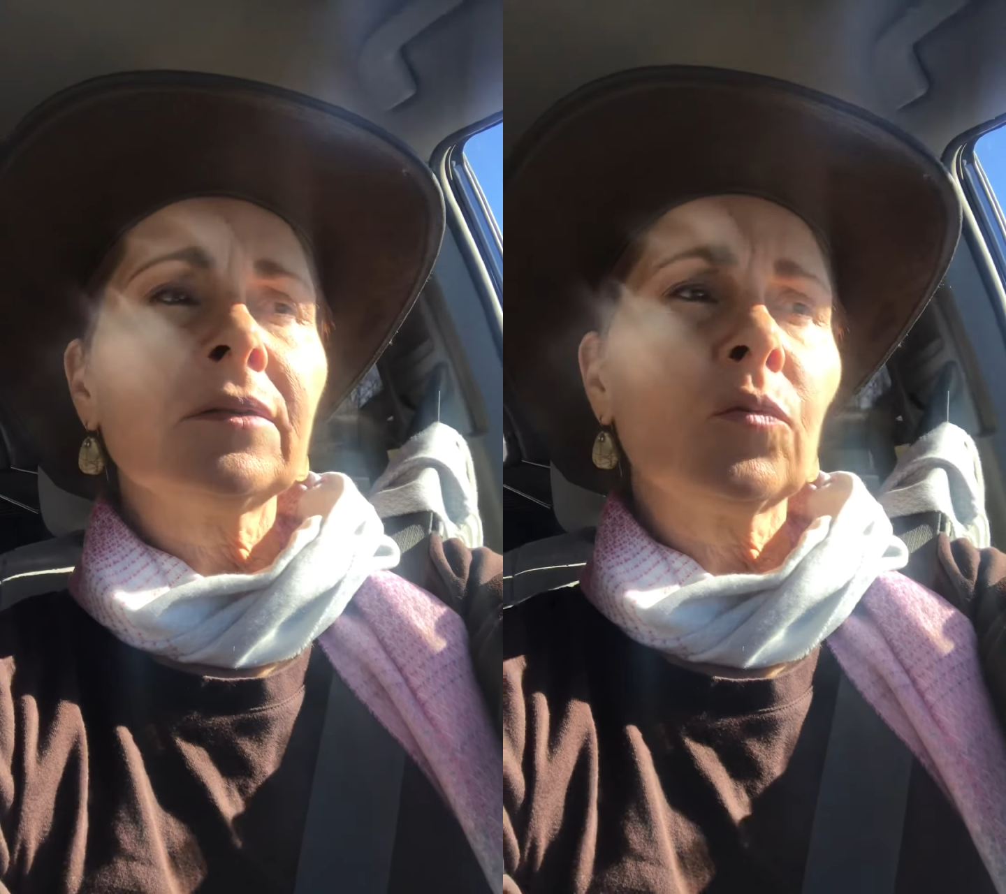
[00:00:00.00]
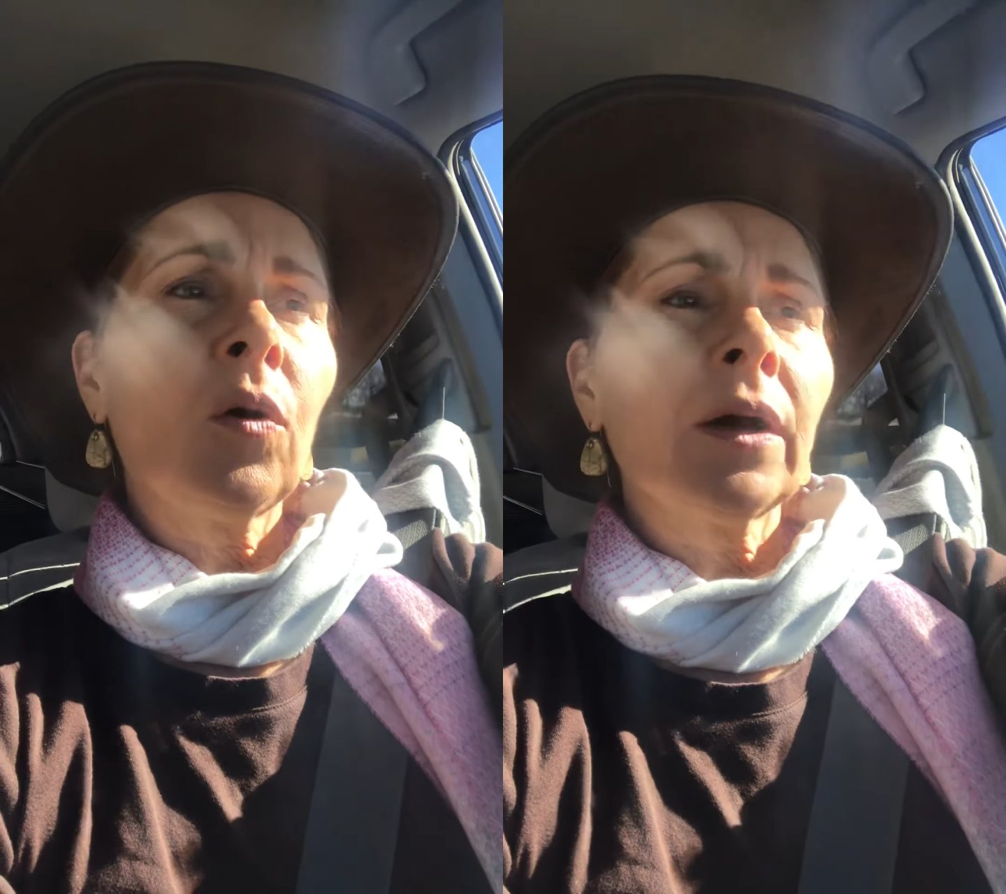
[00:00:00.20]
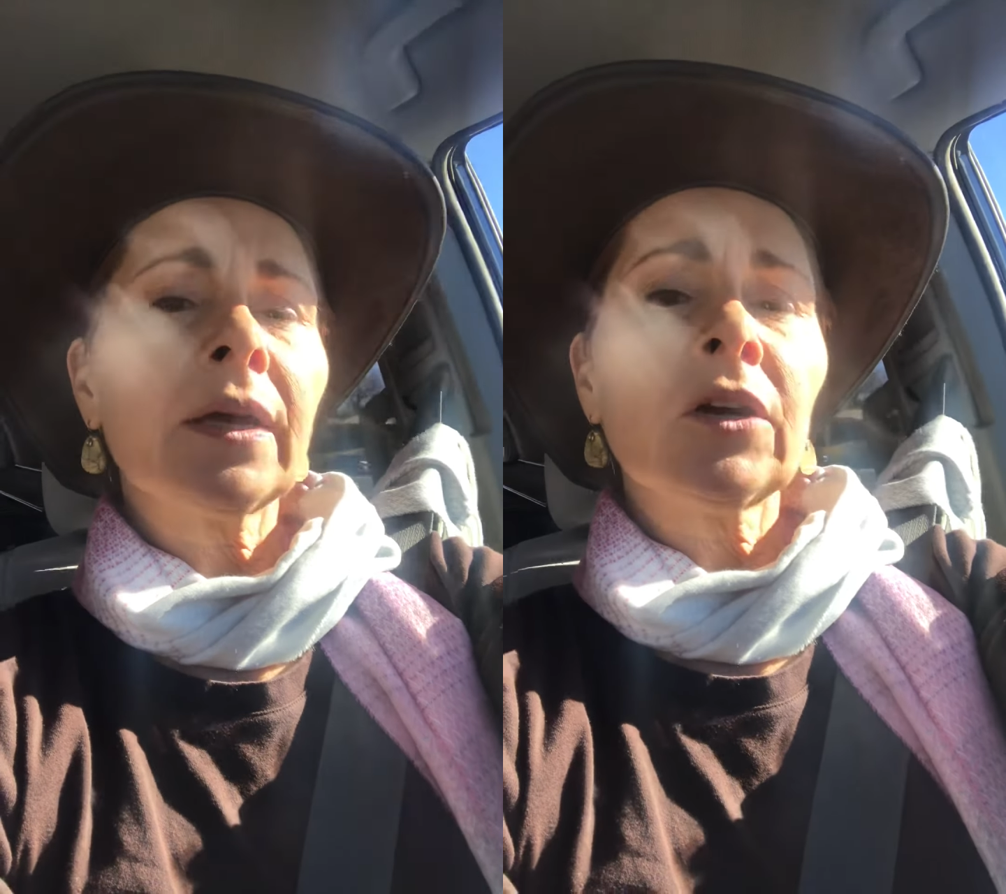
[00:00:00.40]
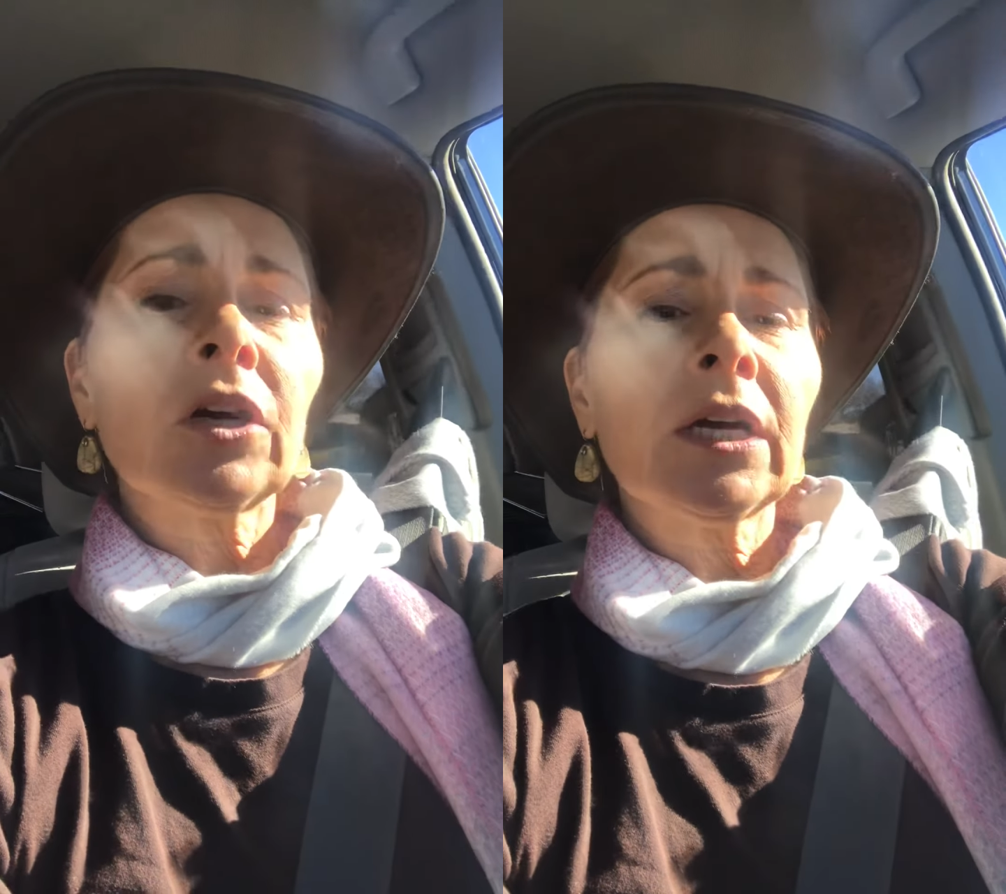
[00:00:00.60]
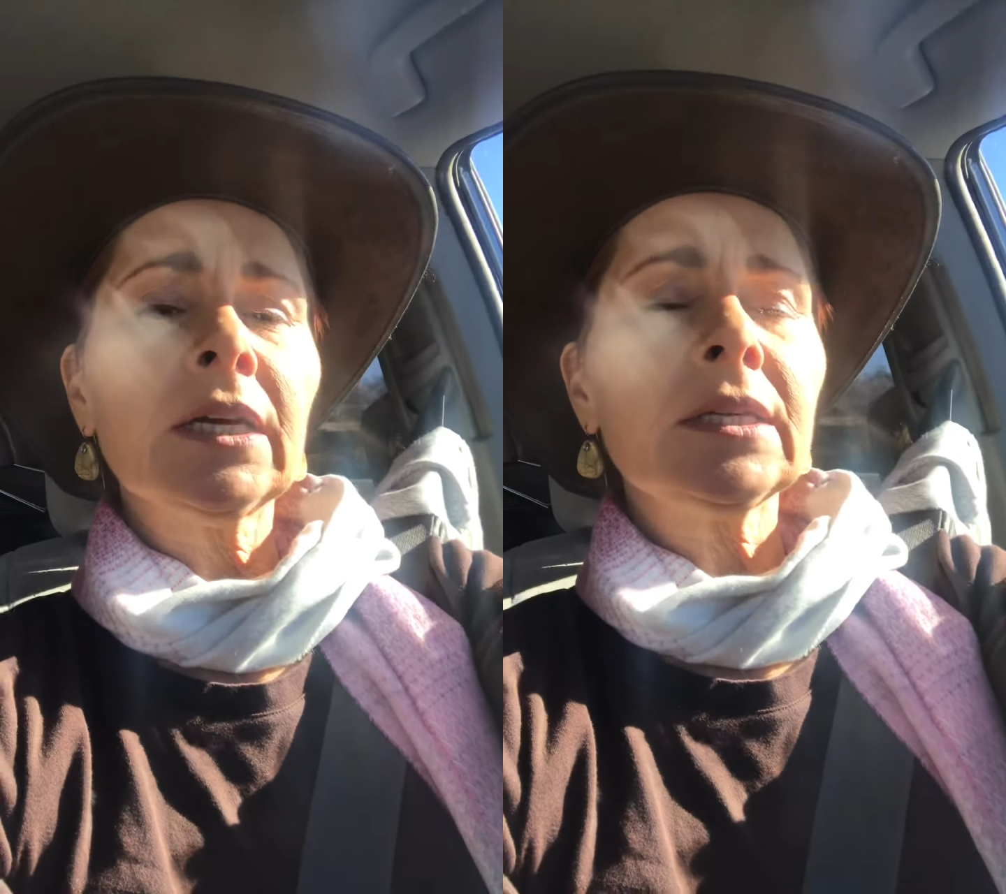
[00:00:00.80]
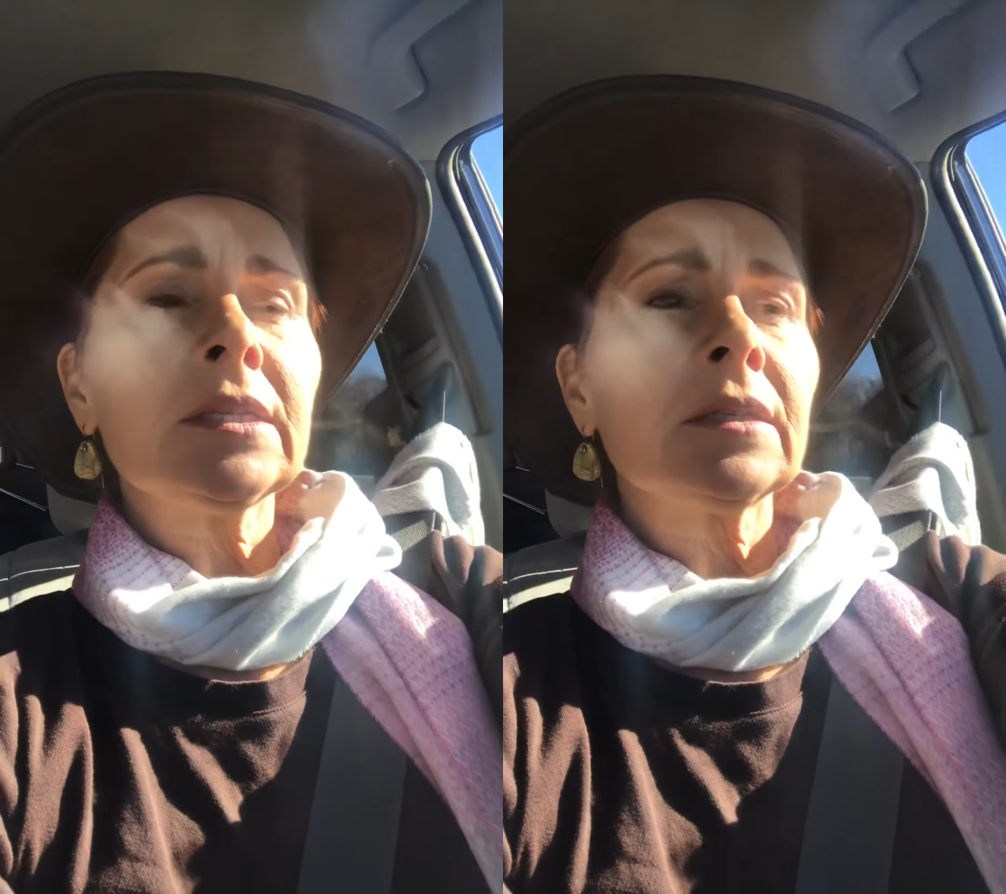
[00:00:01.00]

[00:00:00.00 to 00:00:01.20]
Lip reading: walk in grace